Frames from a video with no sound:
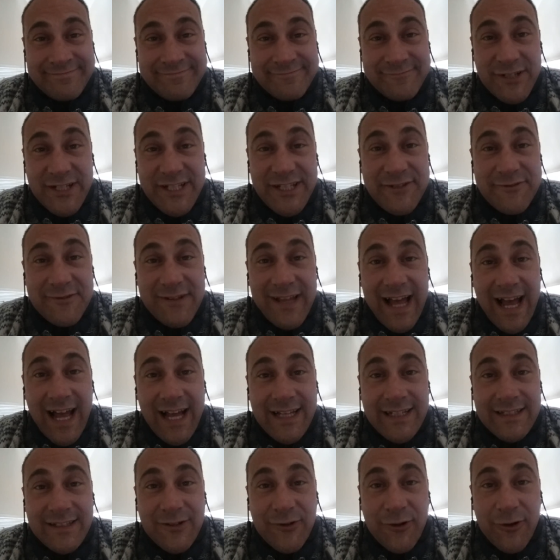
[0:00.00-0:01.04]
When you lie
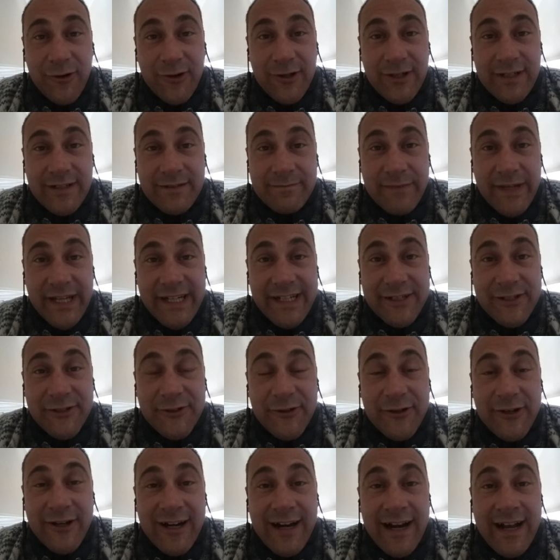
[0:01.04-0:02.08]
in court and make a
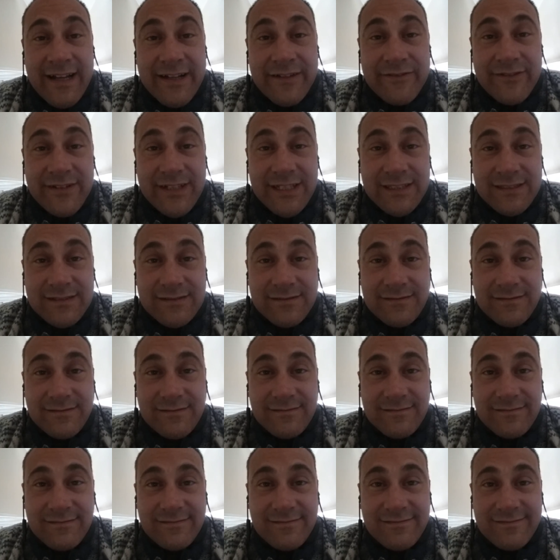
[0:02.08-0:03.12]
career out of it,
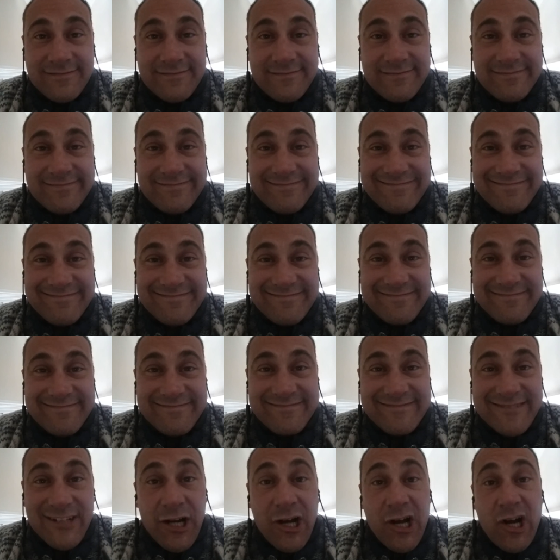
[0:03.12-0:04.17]

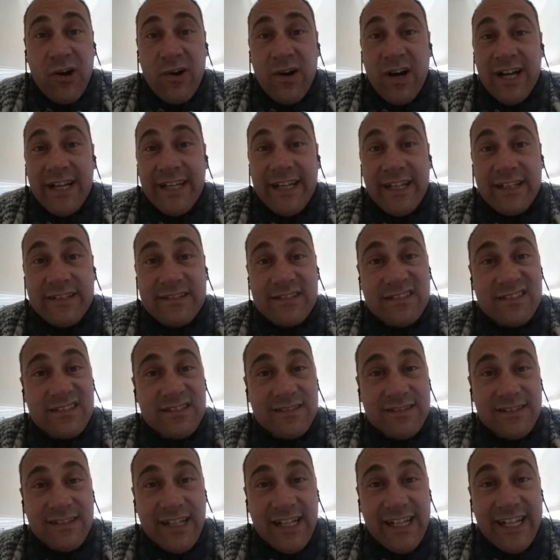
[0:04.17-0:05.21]
I
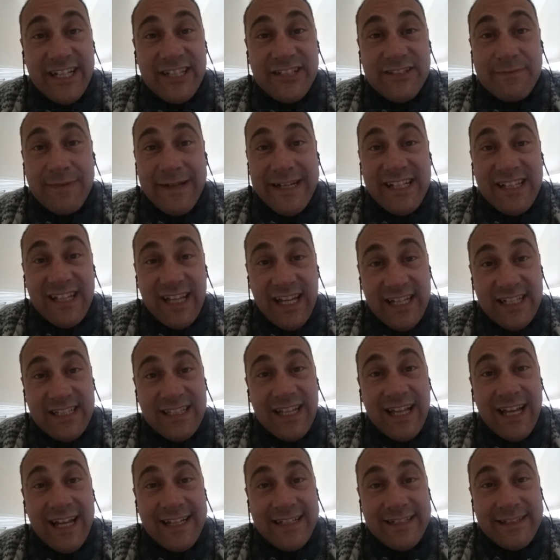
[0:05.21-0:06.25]
guess my client
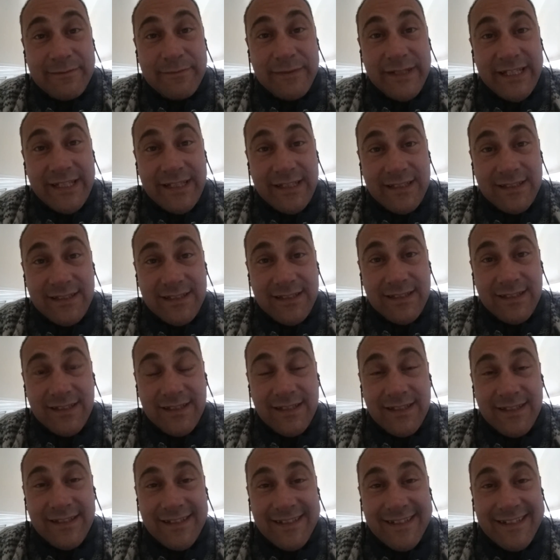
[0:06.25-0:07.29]
lied to me.
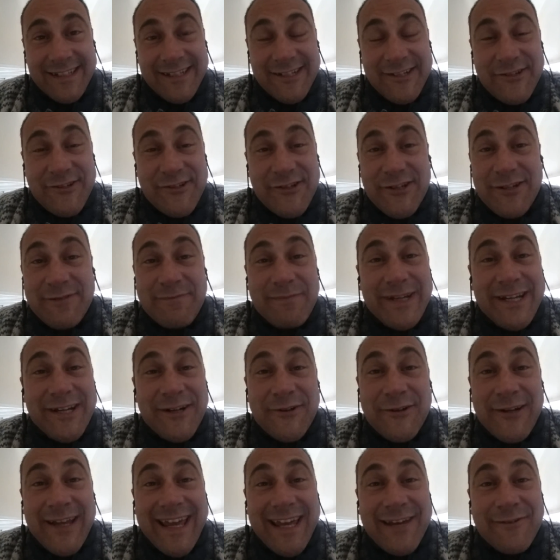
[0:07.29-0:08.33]
Shouldn't be
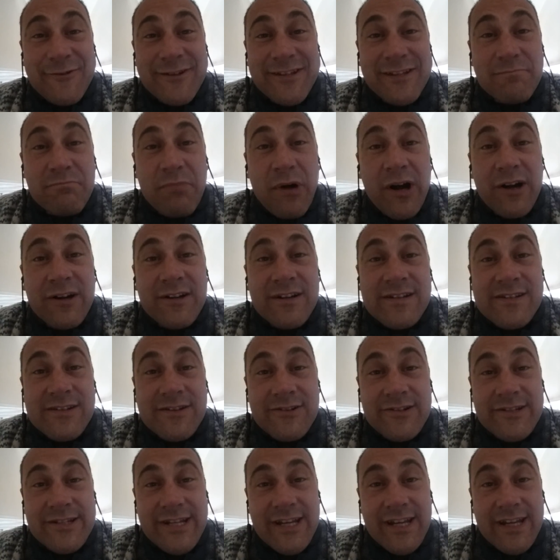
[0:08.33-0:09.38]
okay with a bar
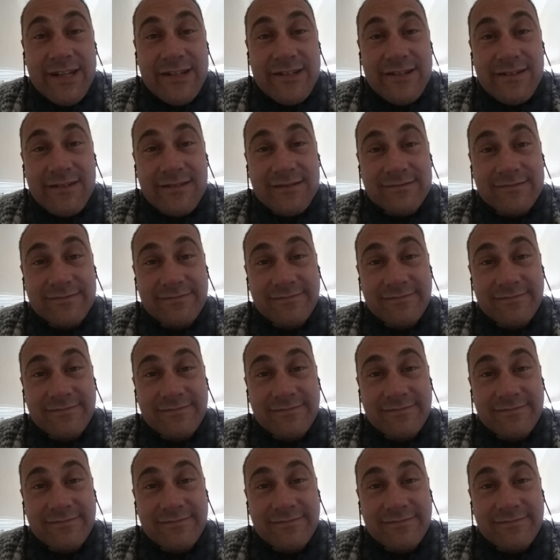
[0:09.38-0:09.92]
association.